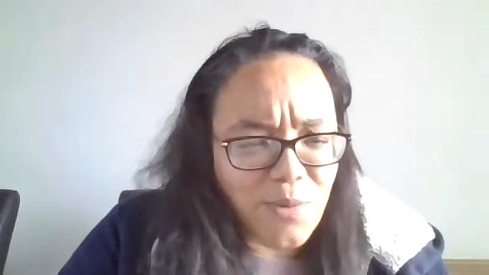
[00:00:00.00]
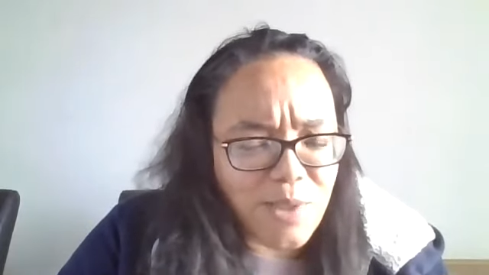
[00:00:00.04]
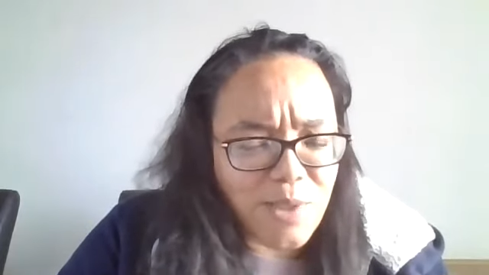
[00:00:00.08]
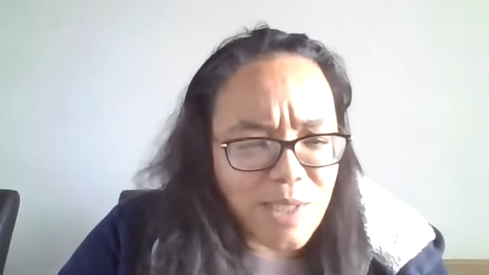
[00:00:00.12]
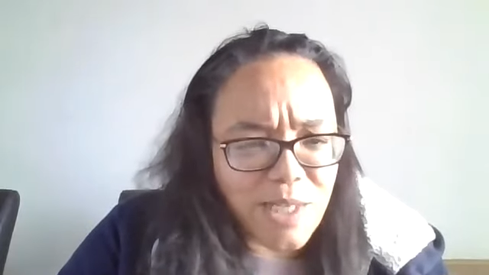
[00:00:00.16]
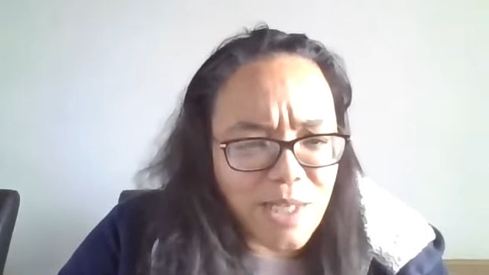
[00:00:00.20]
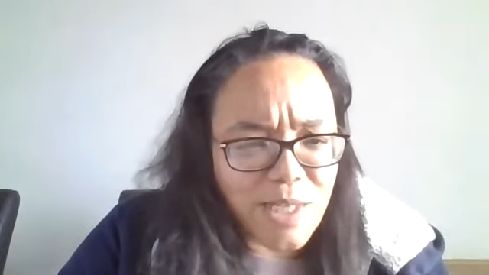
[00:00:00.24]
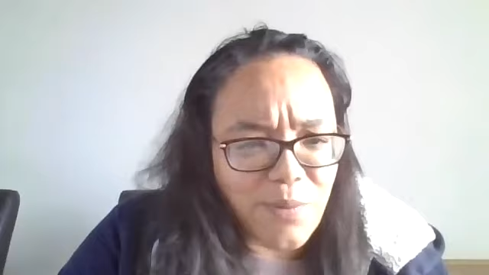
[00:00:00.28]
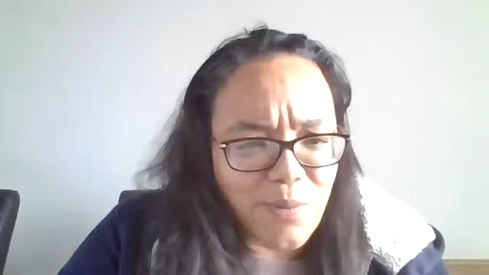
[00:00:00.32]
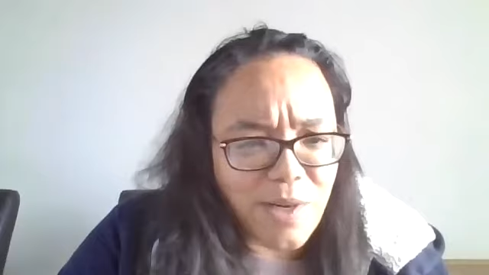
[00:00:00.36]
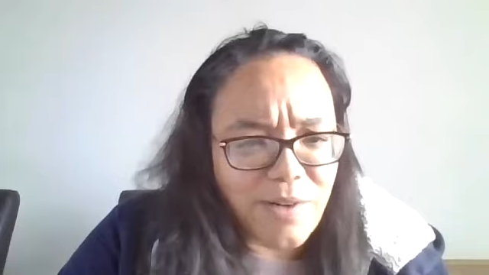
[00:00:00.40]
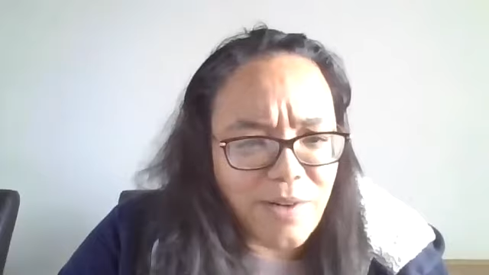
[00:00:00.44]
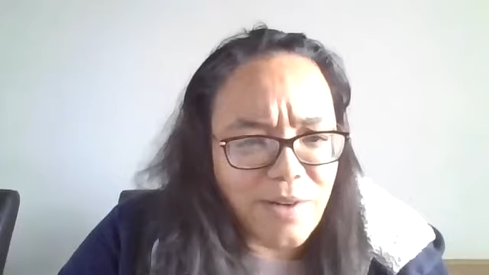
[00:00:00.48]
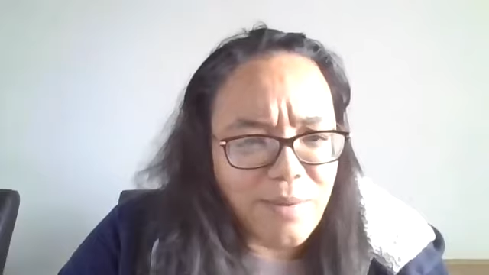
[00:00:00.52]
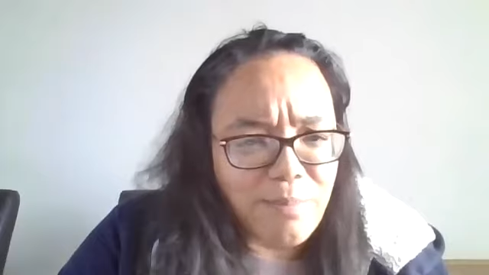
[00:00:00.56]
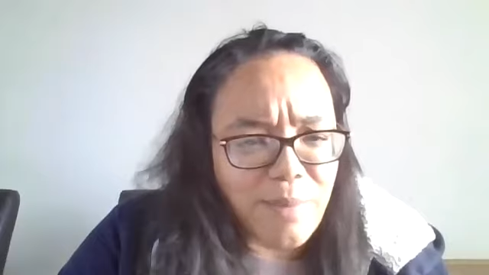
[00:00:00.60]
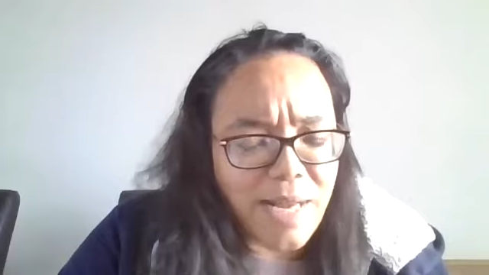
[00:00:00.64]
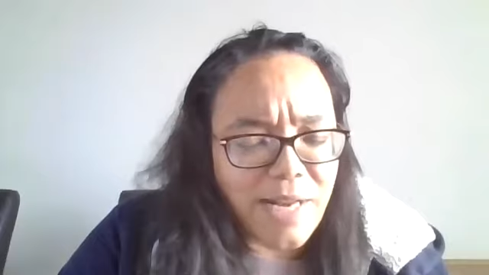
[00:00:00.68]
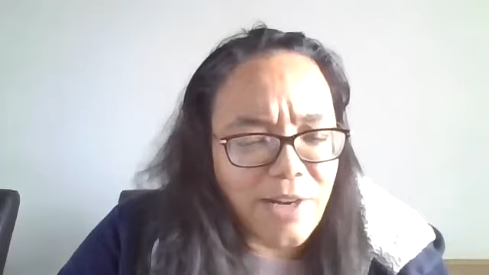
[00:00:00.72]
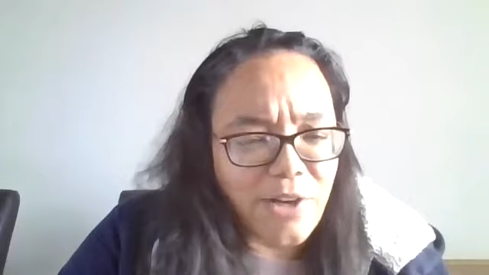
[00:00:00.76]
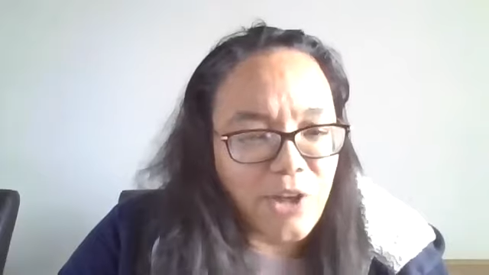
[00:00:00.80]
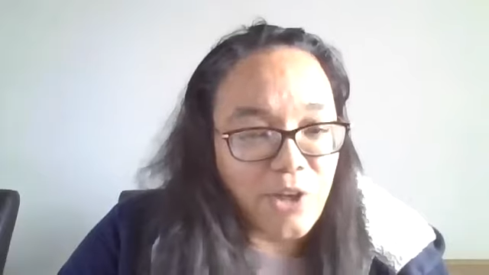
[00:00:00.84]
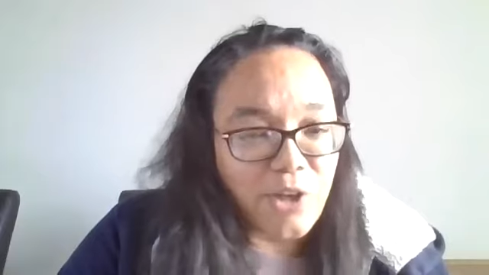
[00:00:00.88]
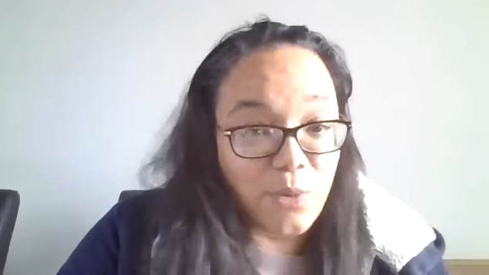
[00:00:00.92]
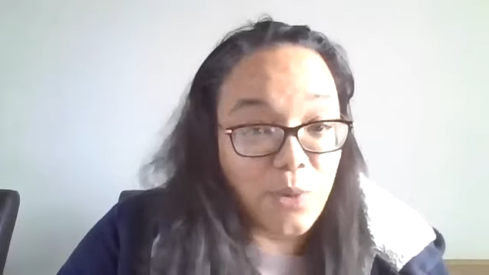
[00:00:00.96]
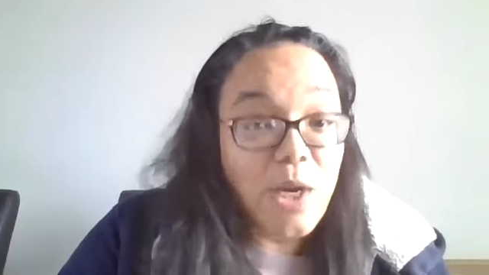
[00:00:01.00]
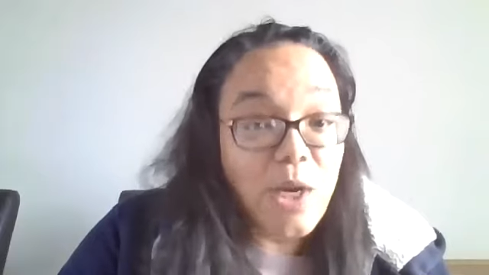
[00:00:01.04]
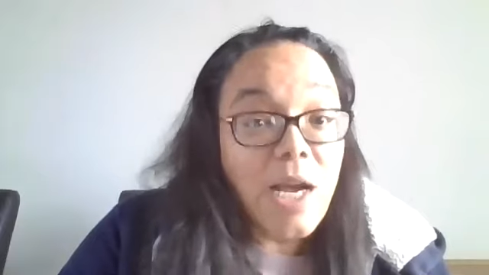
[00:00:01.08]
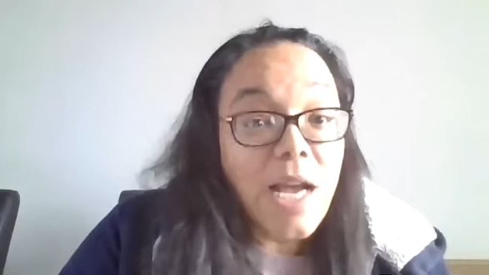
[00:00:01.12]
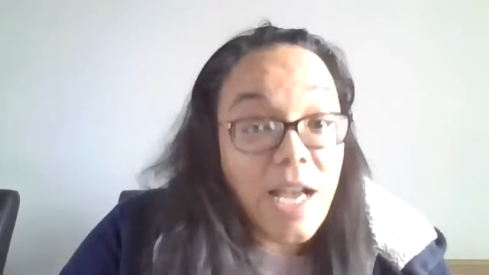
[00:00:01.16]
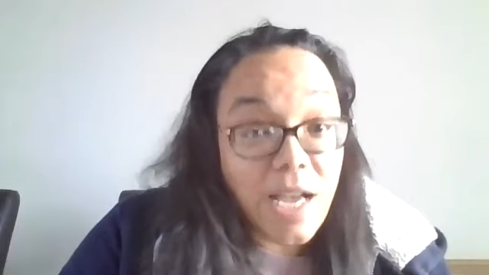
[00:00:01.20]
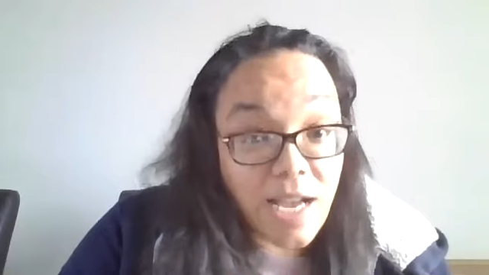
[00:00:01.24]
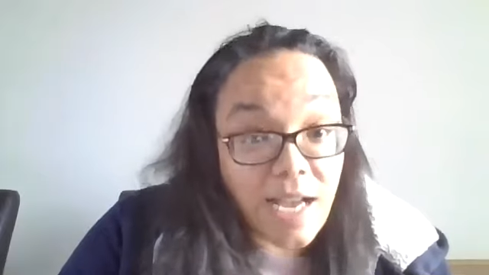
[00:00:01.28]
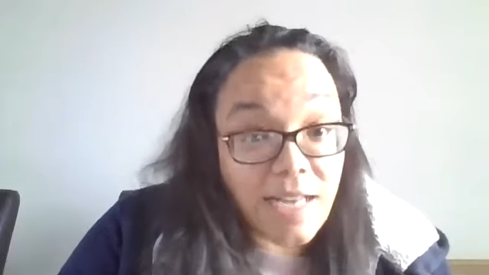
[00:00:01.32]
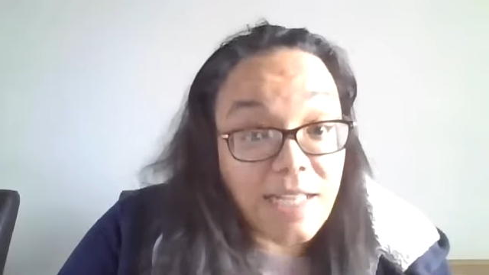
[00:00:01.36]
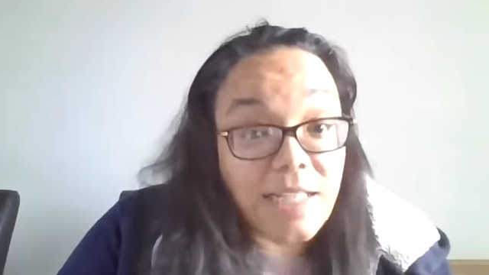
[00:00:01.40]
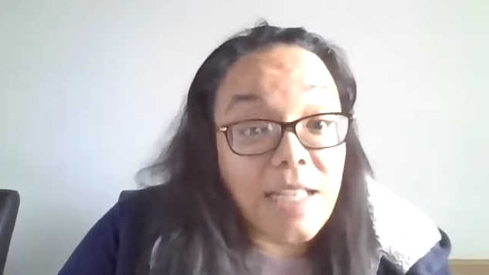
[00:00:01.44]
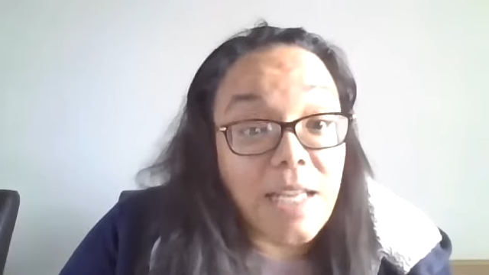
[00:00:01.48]
wasn't it, where a man who
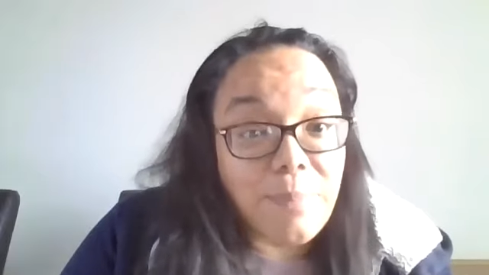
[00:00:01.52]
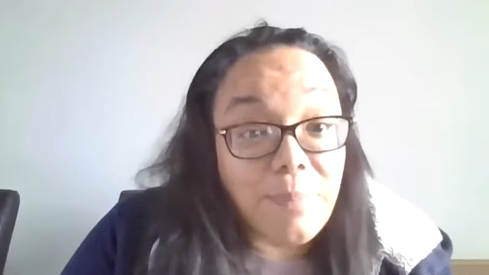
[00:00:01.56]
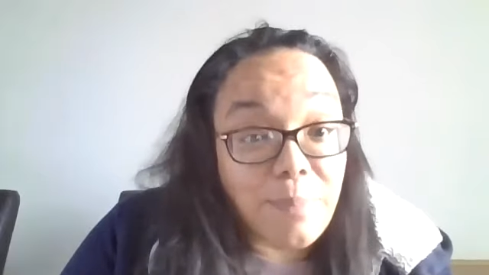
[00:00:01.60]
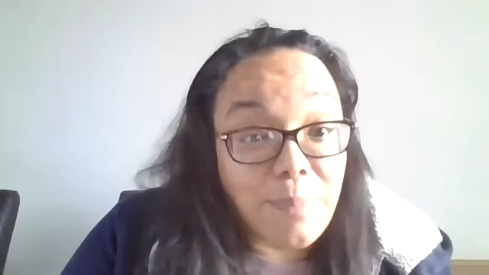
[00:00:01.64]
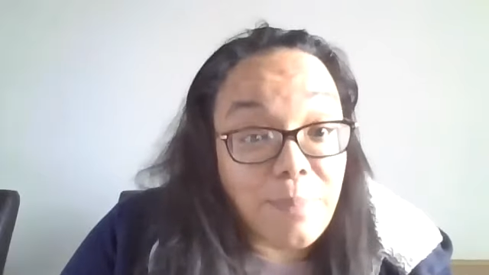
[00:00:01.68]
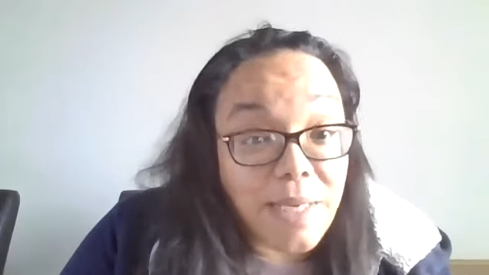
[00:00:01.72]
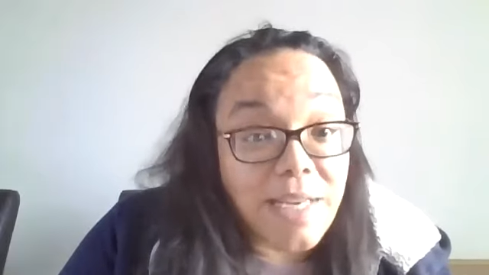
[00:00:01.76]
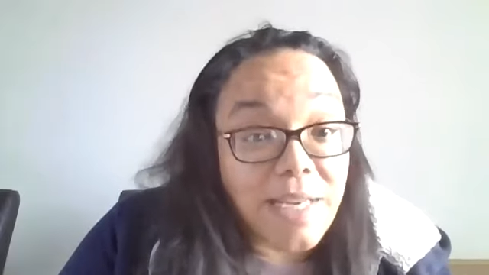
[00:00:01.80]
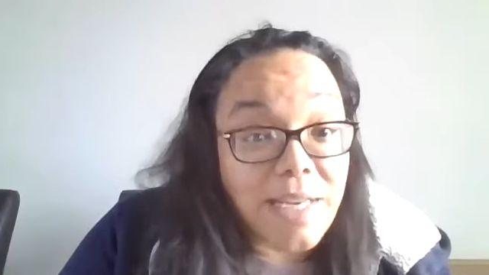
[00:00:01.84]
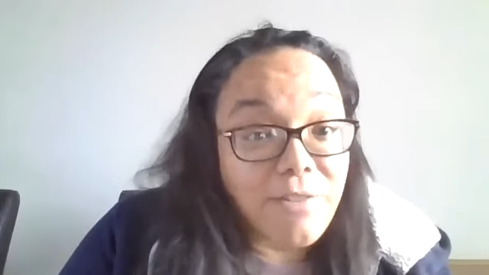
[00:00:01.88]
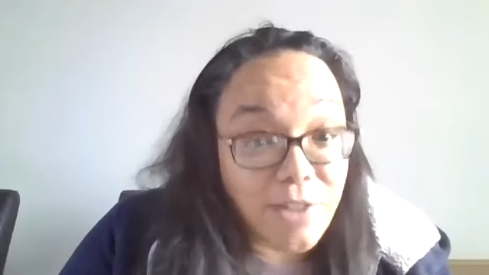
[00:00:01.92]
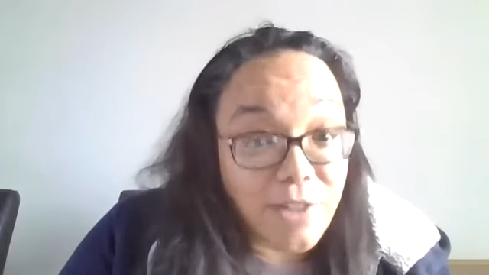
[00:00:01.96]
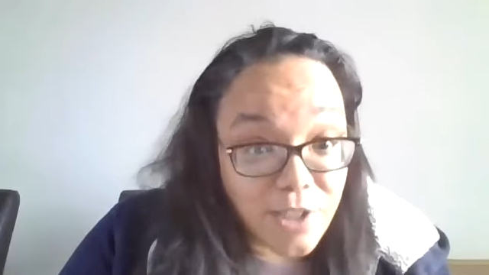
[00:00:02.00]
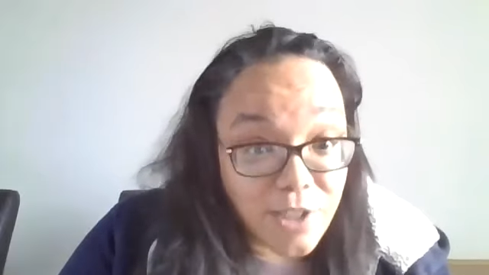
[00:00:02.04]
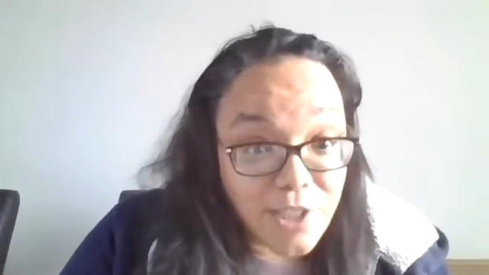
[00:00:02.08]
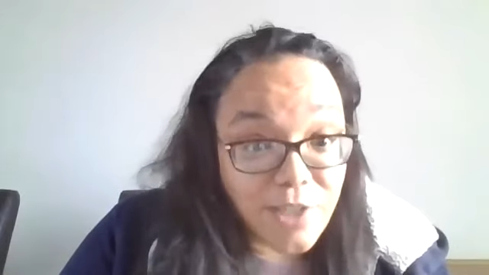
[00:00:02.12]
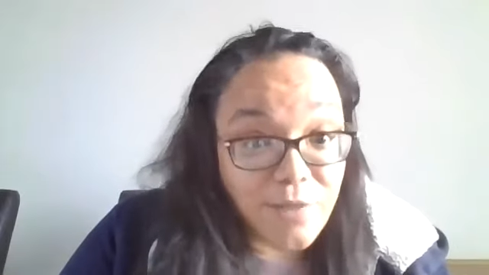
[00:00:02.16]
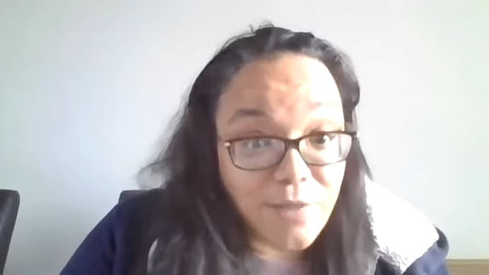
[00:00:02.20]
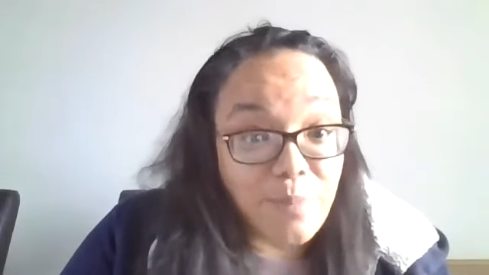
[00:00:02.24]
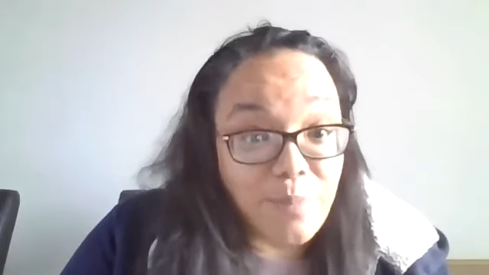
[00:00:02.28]
had the appearance